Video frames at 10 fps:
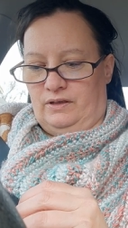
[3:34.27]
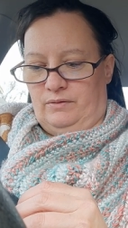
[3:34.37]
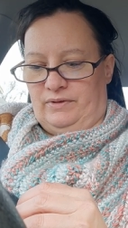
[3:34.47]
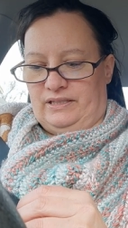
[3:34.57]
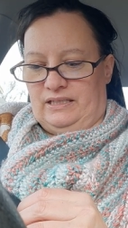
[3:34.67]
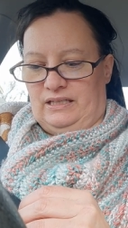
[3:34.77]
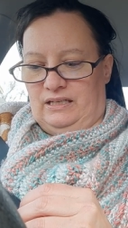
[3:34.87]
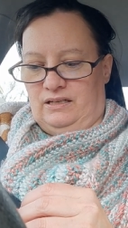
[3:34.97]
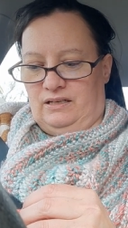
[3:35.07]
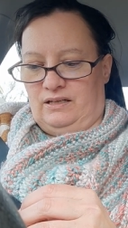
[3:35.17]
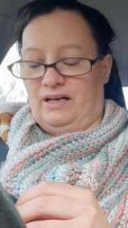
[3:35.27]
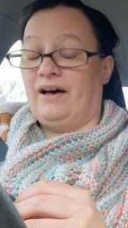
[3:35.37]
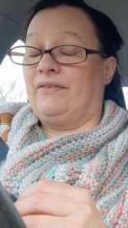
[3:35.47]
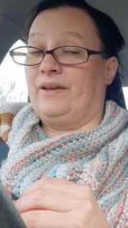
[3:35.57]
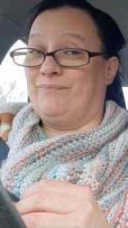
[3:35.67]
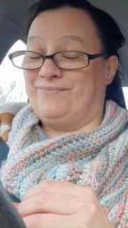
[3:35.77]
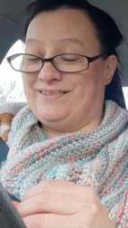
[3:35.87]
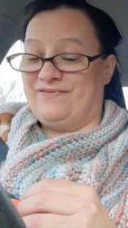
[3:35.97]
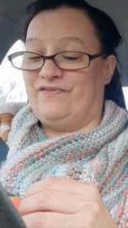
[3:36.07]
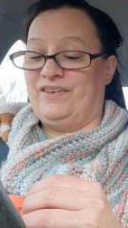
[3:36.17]
Let me see. They
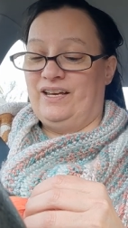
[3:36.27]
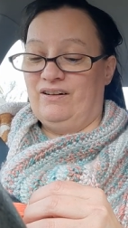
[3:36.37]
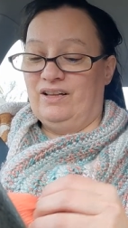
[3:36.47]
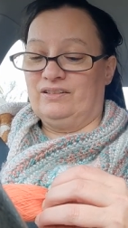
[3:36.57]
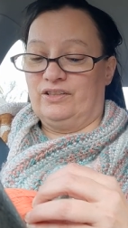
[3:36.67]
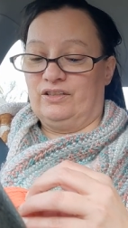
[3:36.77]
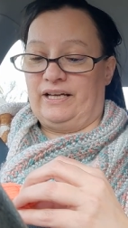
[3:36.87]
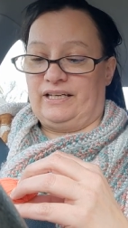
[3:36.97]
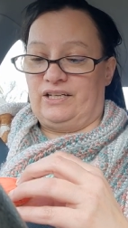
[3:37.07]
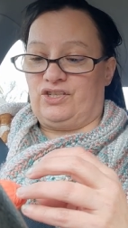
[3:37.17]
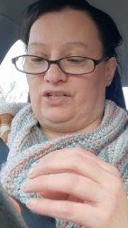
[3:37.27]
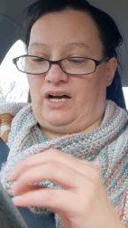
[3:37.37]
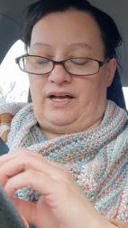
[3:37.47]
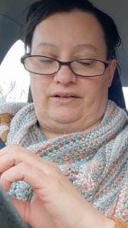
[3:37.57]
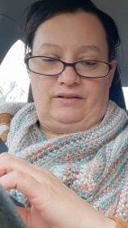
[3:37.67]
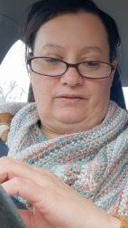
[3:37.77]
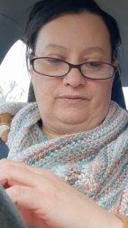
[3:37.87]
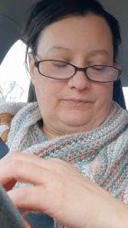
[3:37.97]
feel a little like kitchen cotton.